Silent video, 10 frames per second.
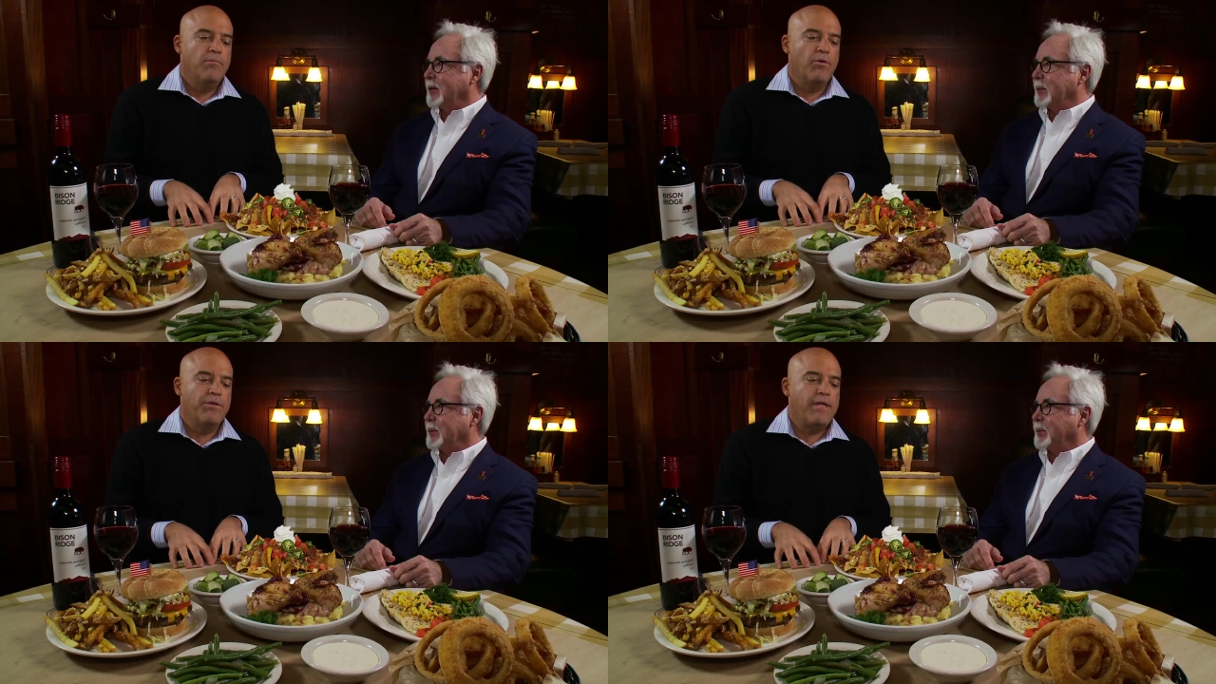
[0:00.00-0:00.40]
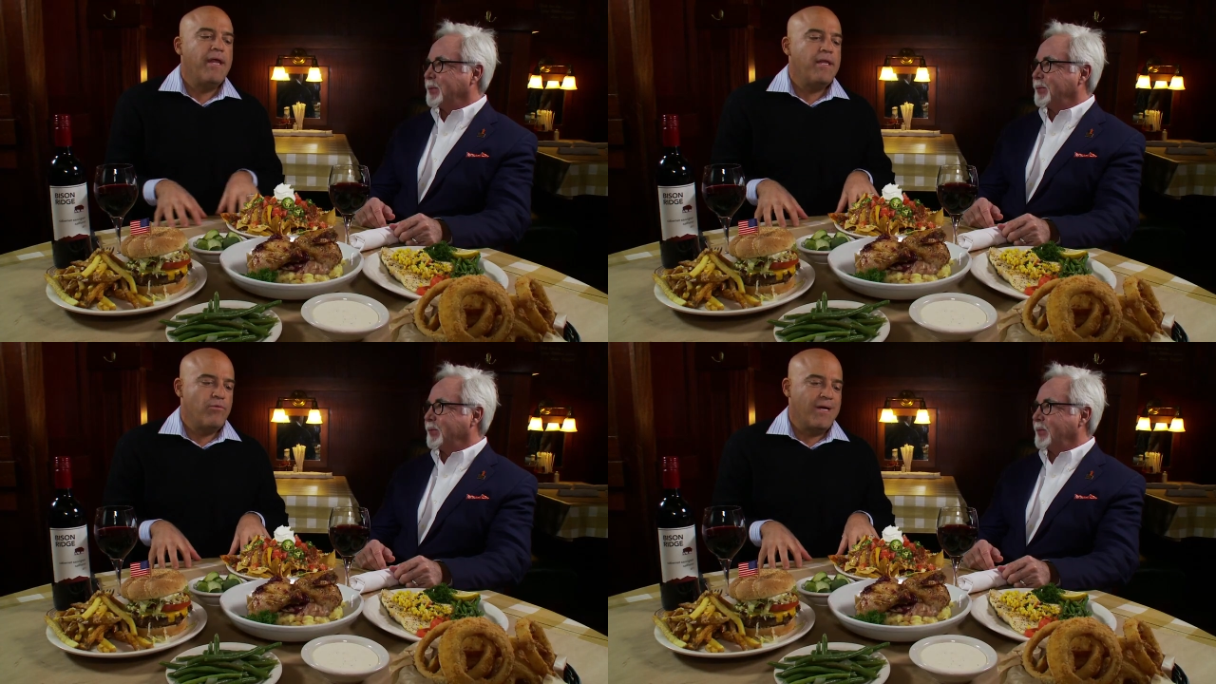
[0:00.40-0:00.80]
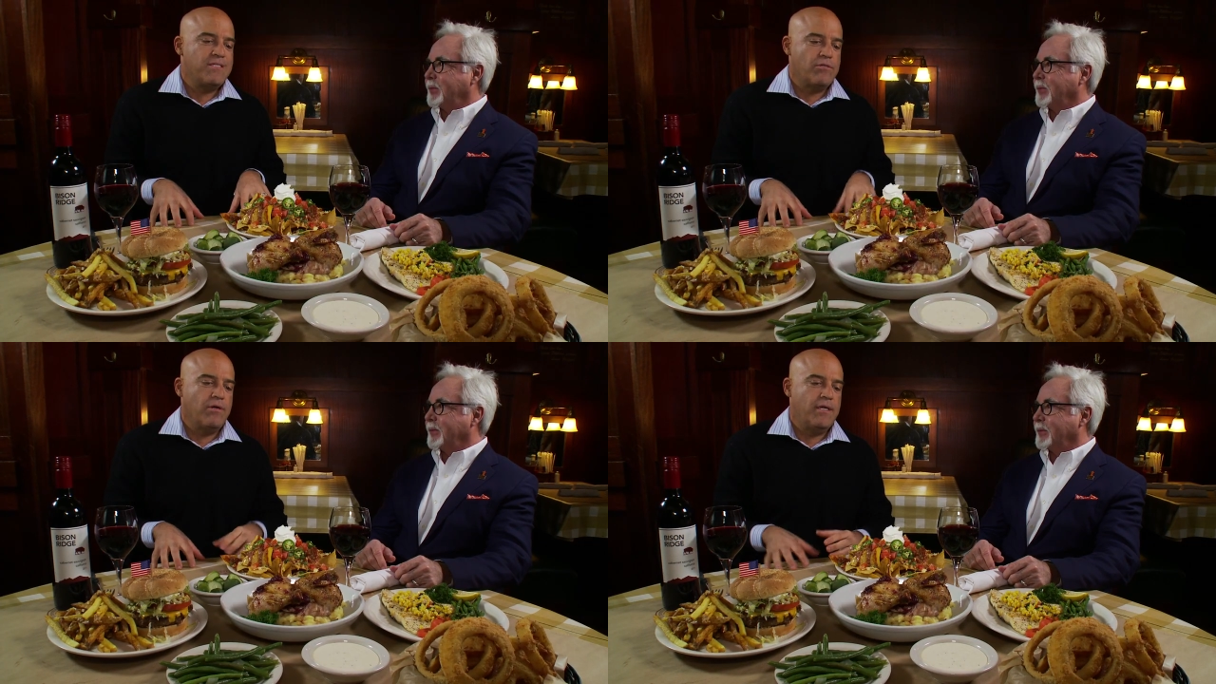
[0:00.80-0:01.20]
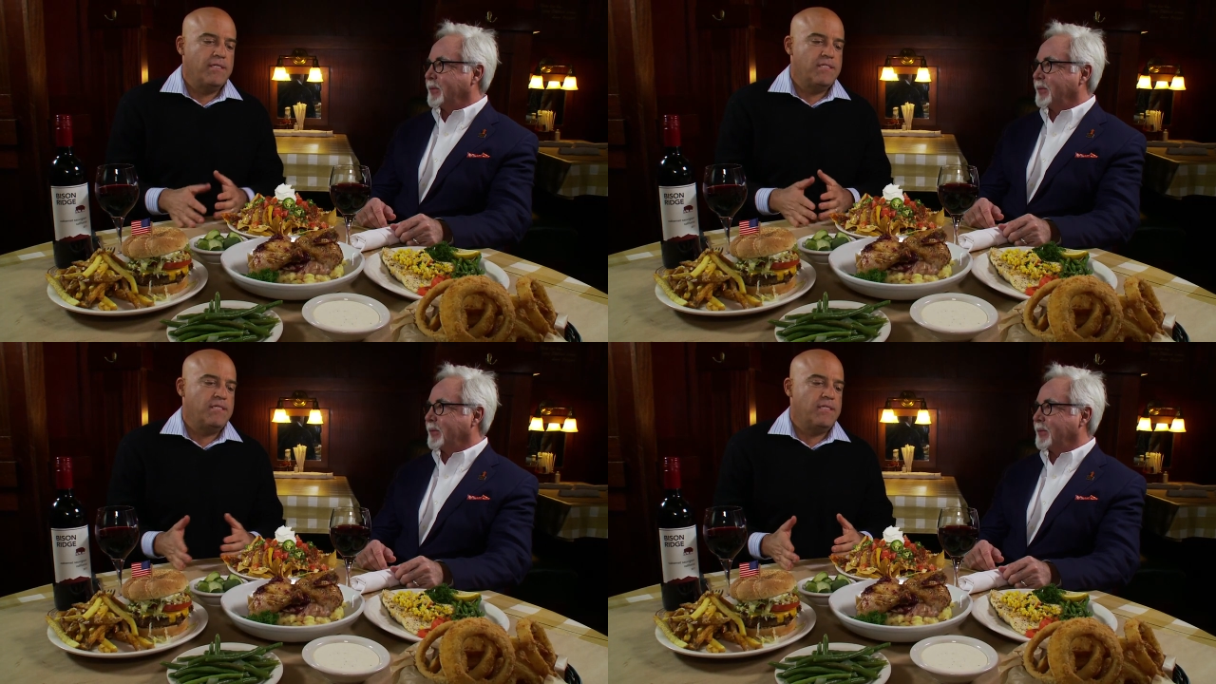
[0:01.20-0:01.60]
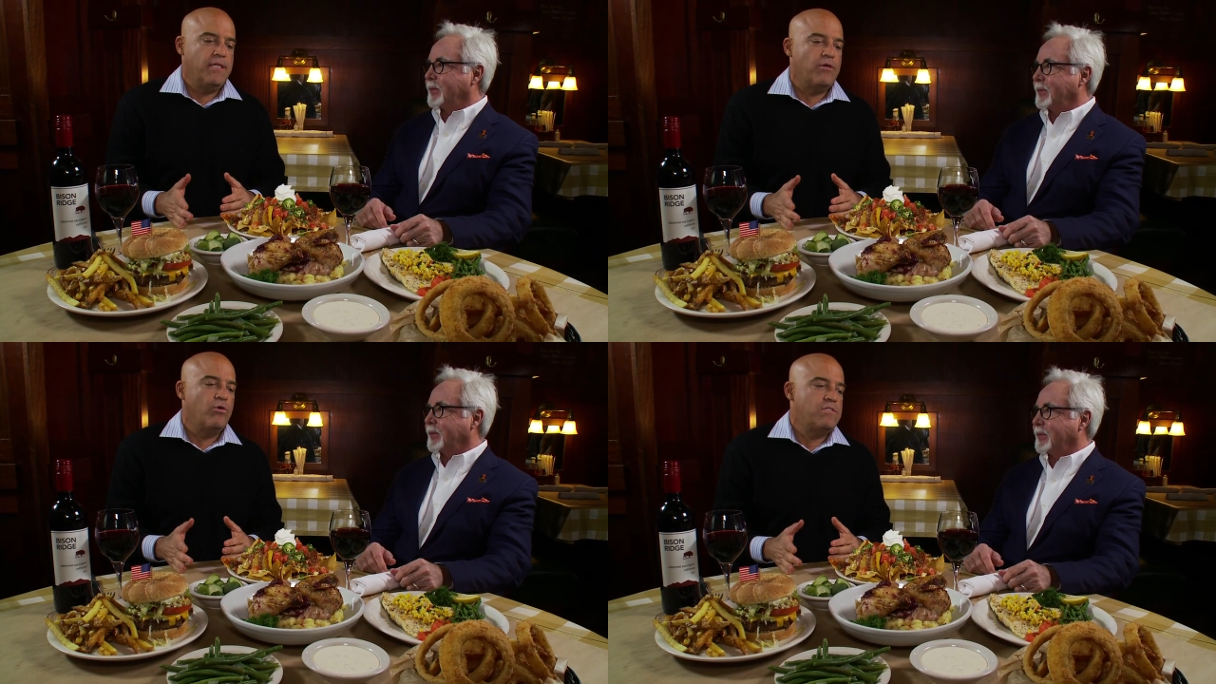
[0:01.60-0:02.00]
Speaker 1: more than any restaurant consistently
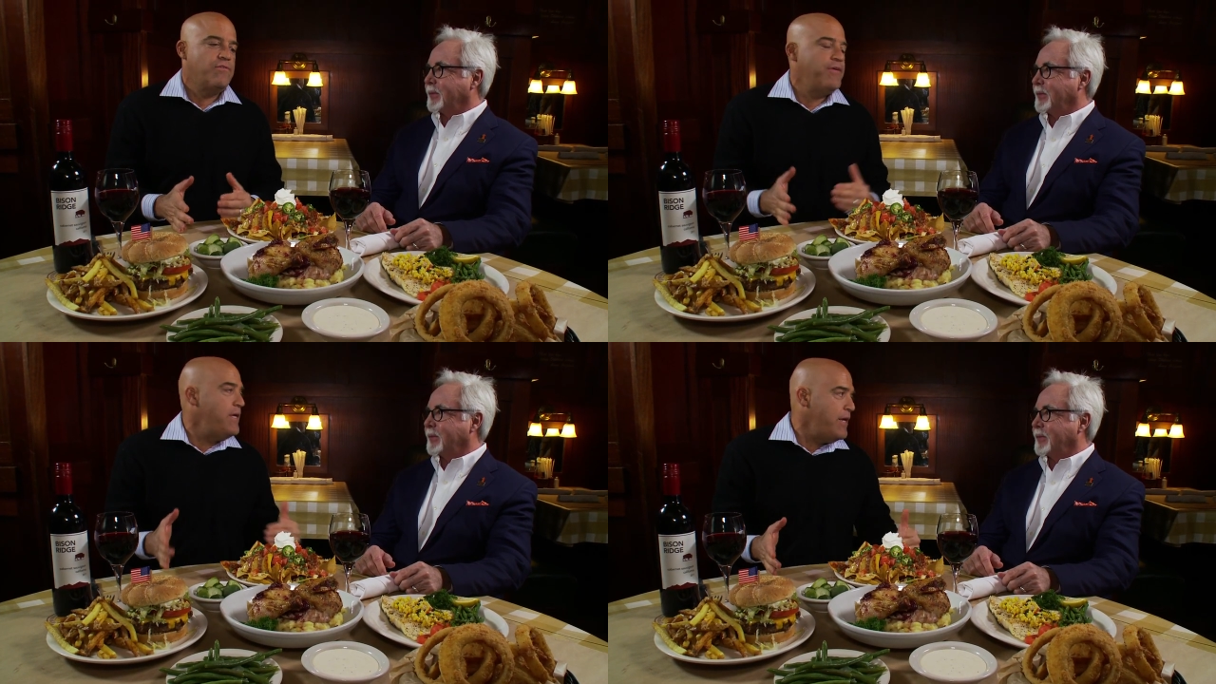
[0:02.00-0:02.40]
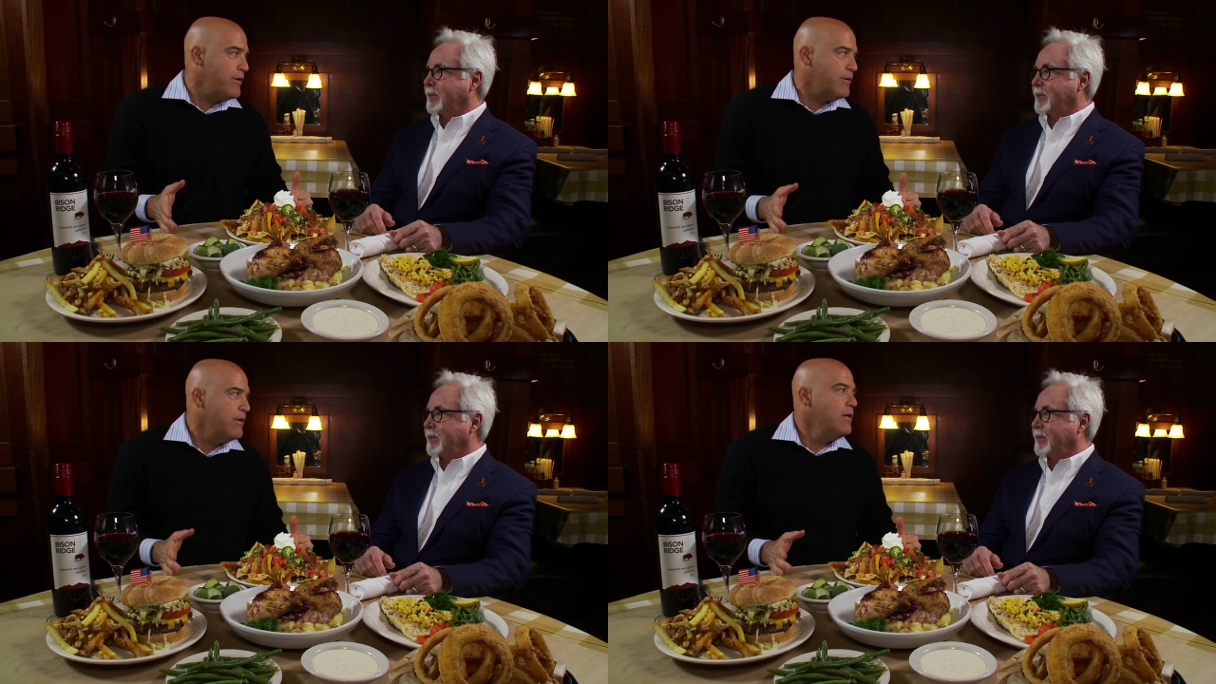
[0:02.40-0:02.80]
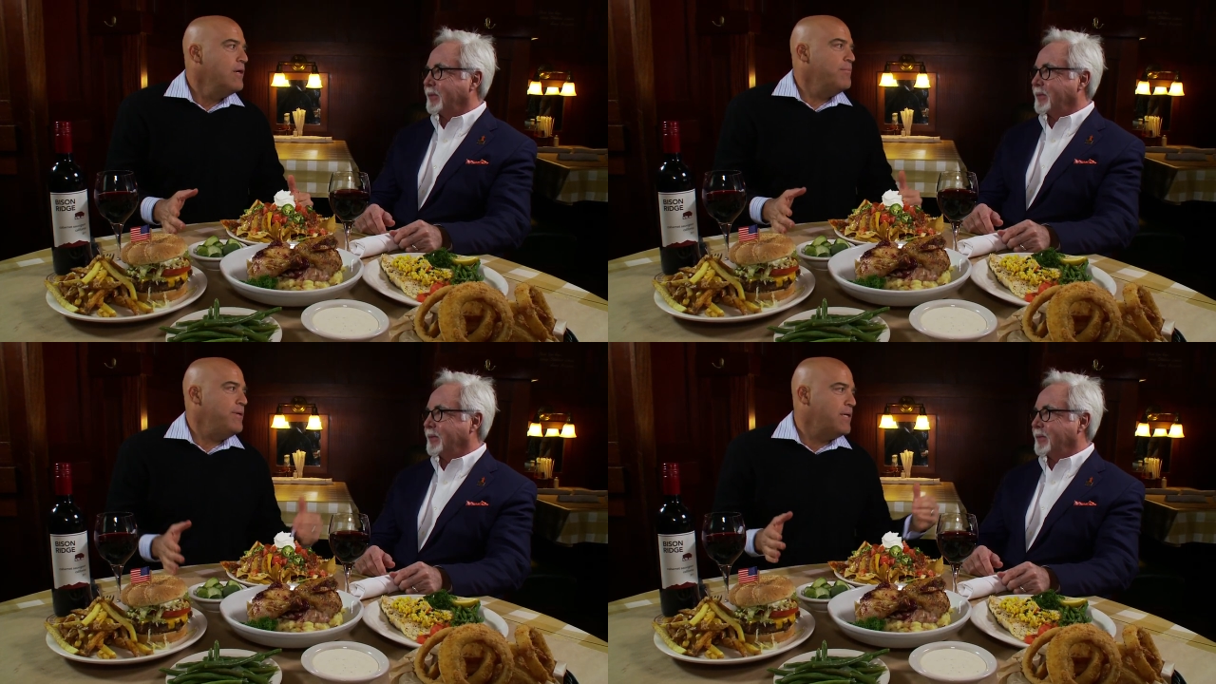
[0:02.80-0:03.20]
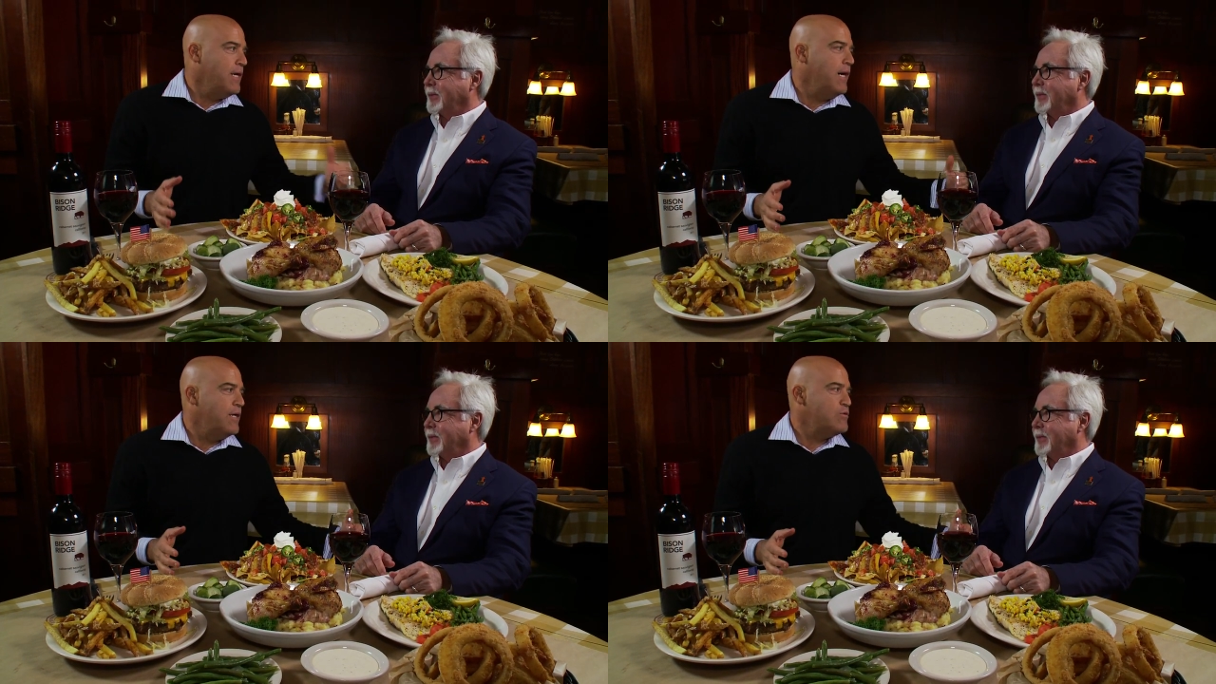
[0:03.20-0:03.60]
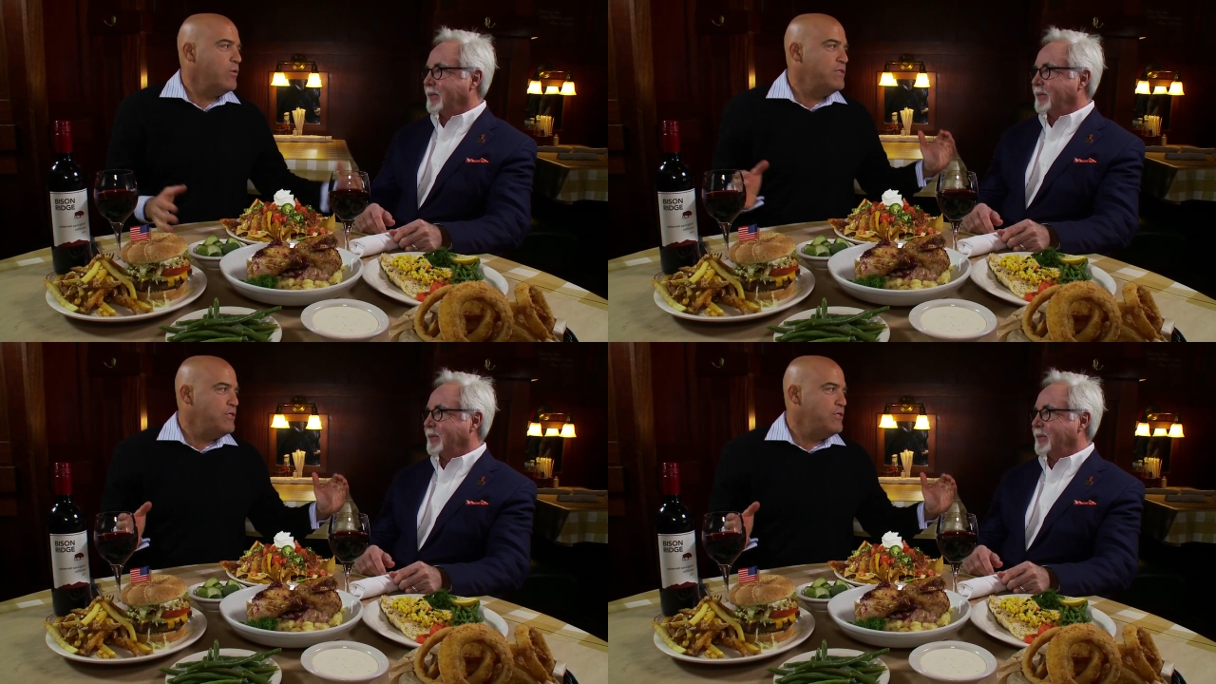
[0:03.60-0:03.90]
in the course of a year because what